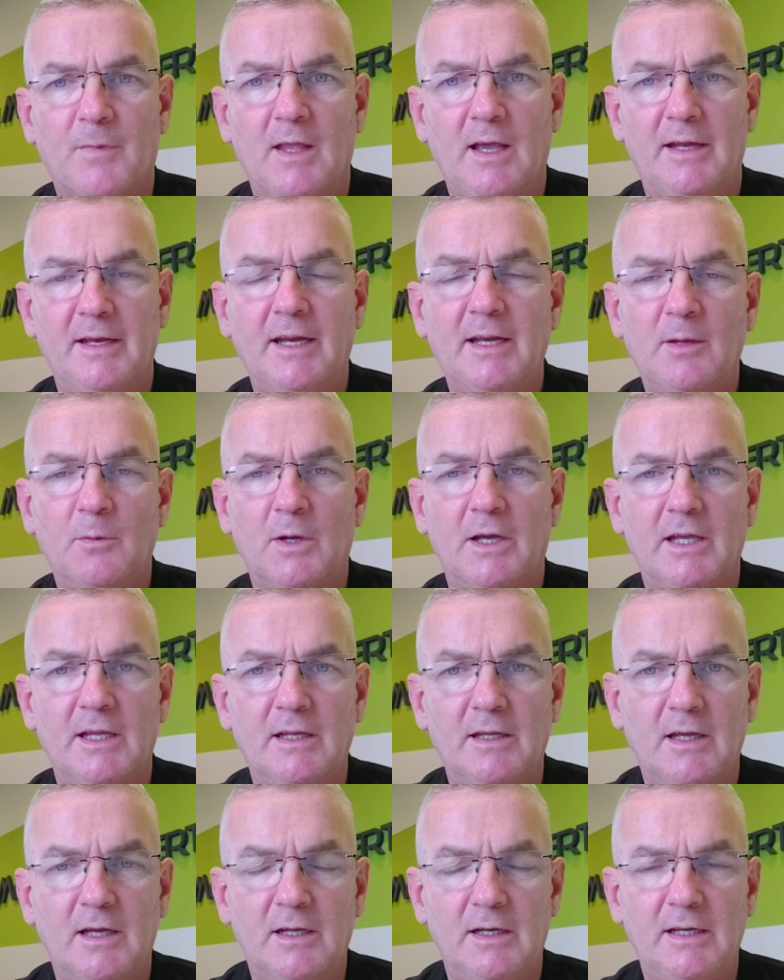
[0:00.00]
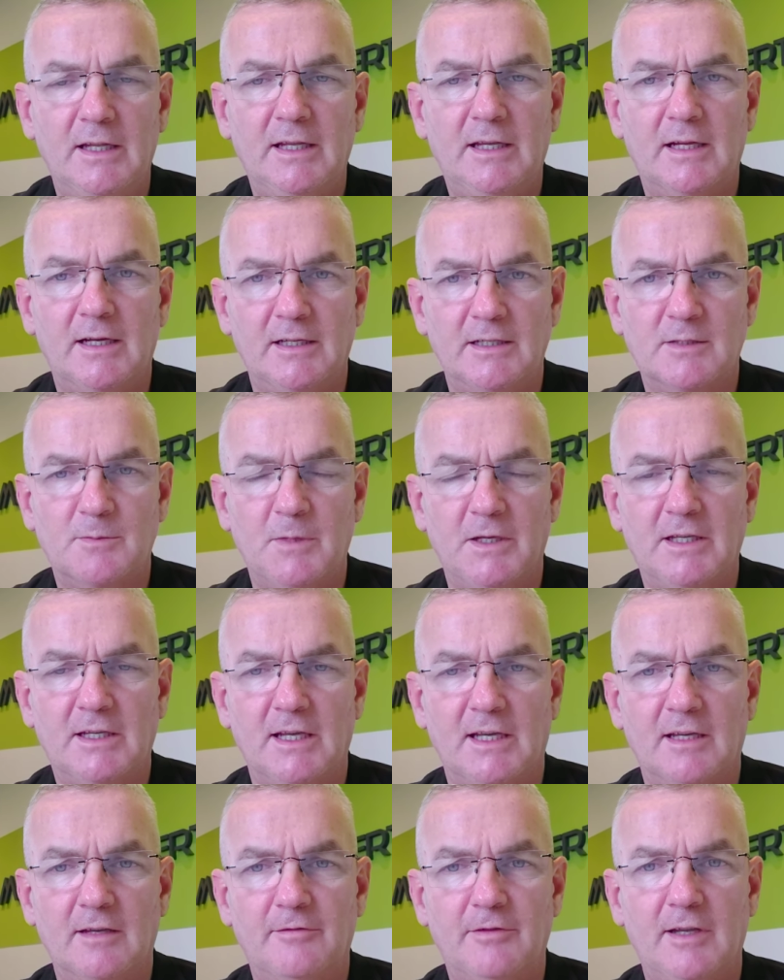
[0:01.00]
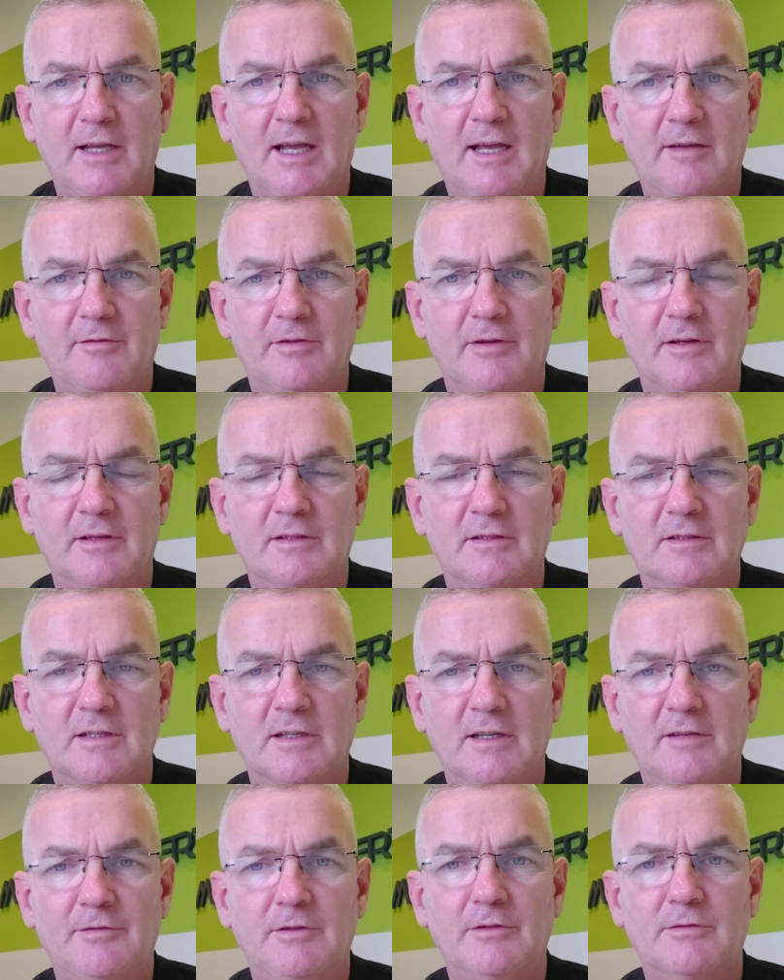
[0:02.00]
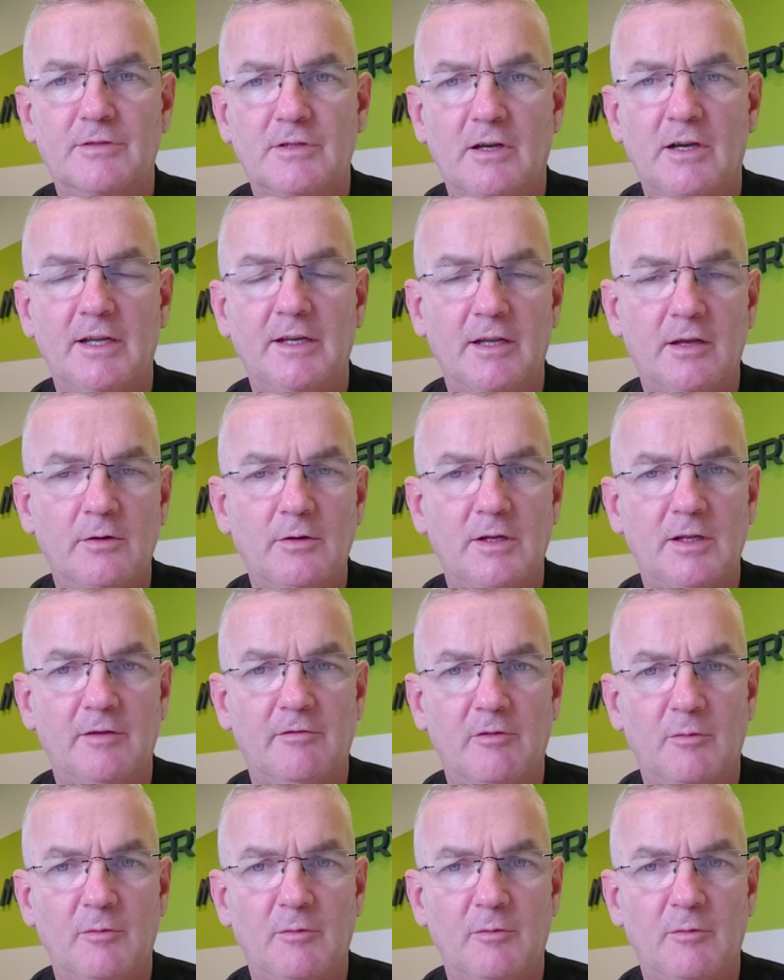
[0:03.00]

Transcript: And anyway, legally speaking, if you've signed only a